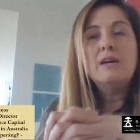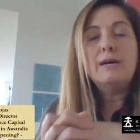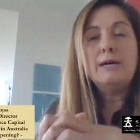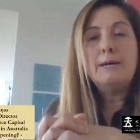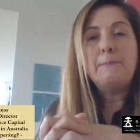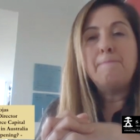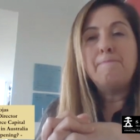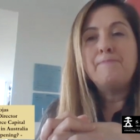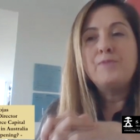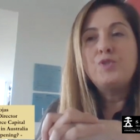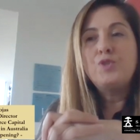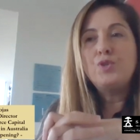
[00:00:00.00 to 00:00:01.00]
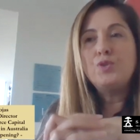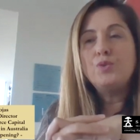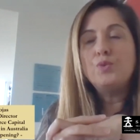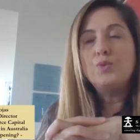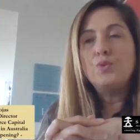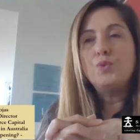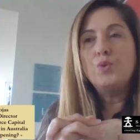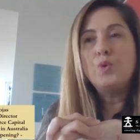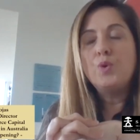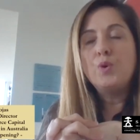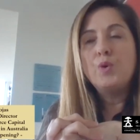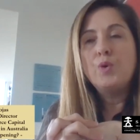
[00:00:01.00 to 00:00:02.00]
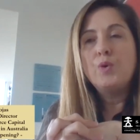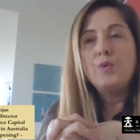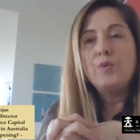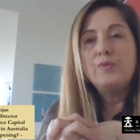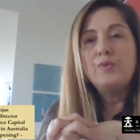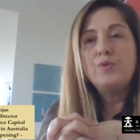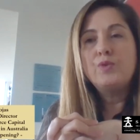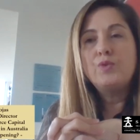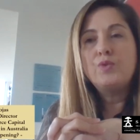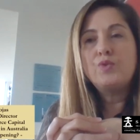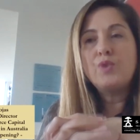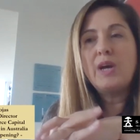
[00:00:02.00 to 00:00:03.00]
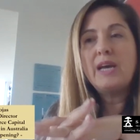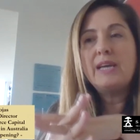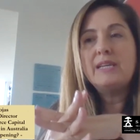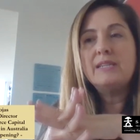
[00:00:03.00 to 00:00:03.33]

to try